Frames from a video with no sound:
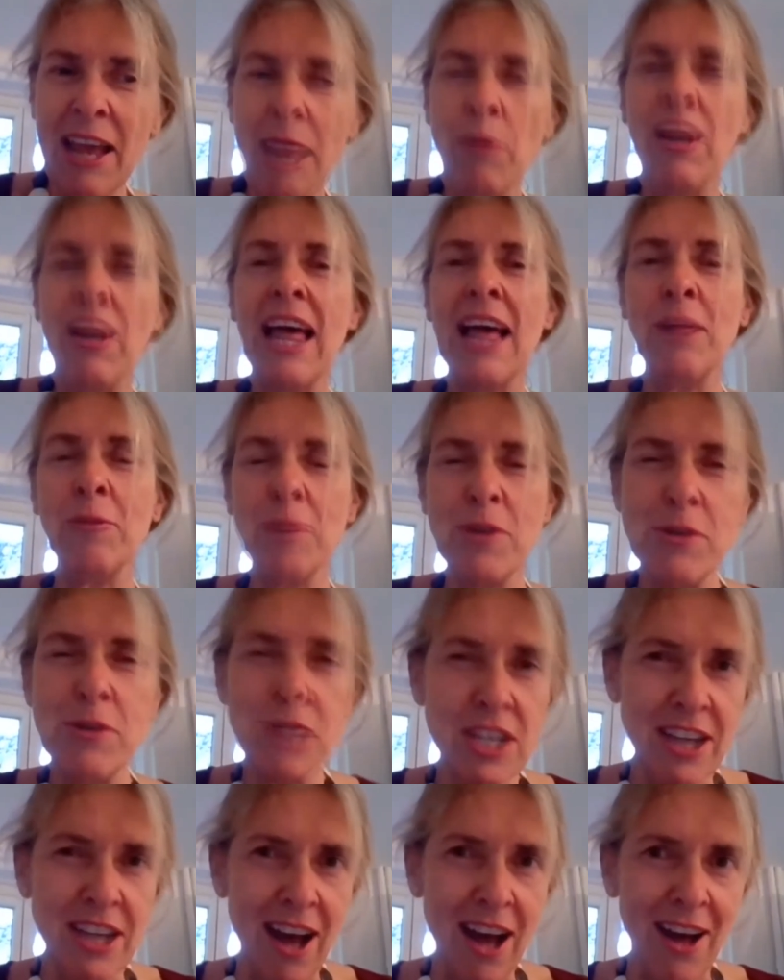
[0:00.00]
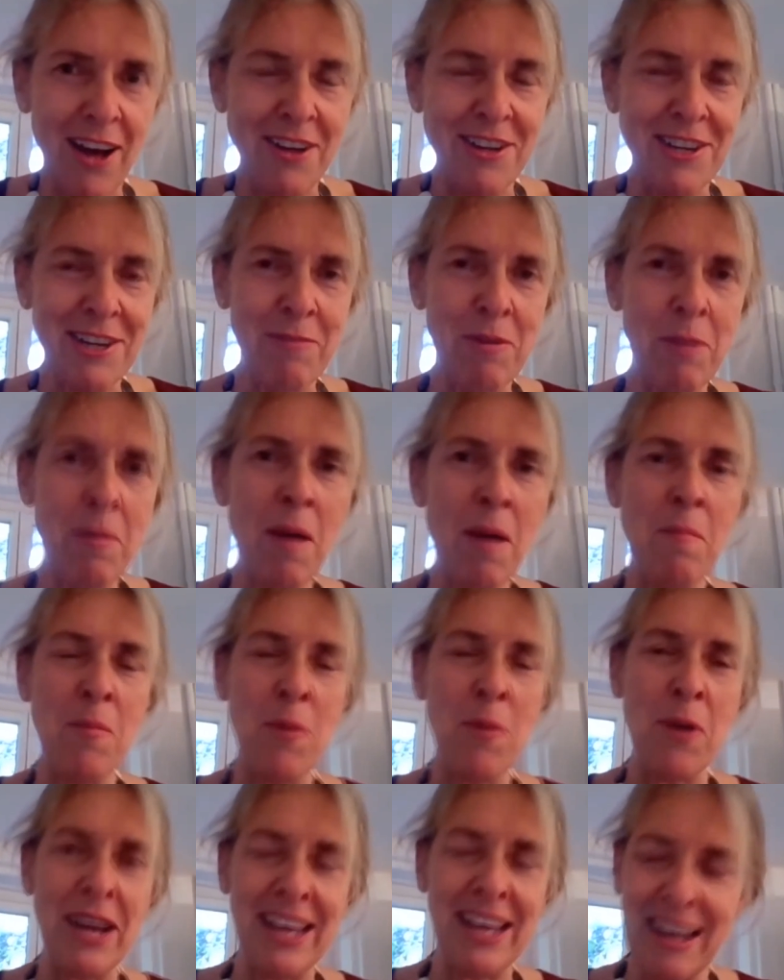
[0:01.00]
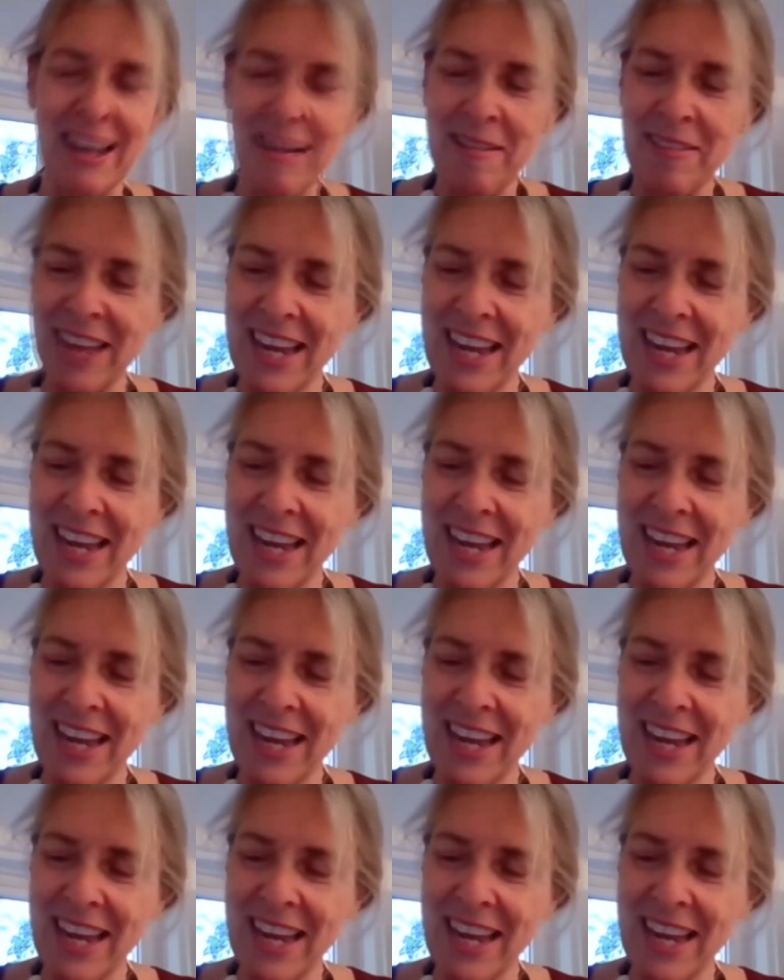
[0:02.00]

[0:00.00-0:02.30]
it will help you start. And remembering,